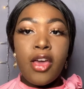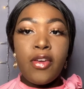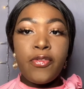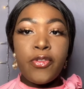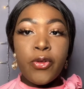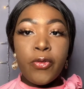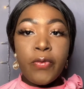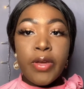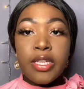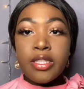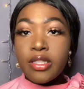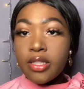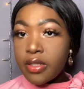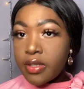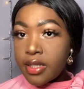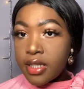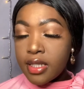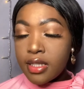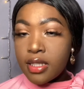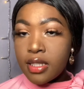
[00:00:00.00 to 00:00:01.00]
you redo
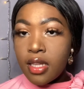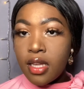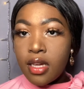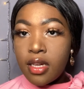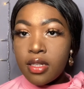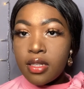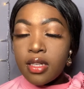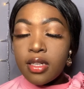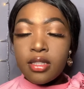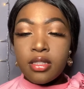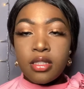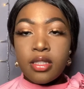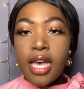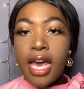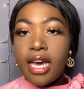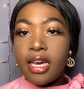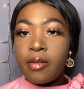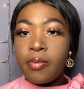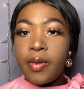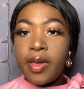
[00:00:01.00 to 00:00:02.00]
this look,
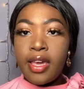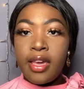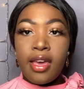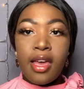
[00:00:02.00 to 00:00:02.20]
tag me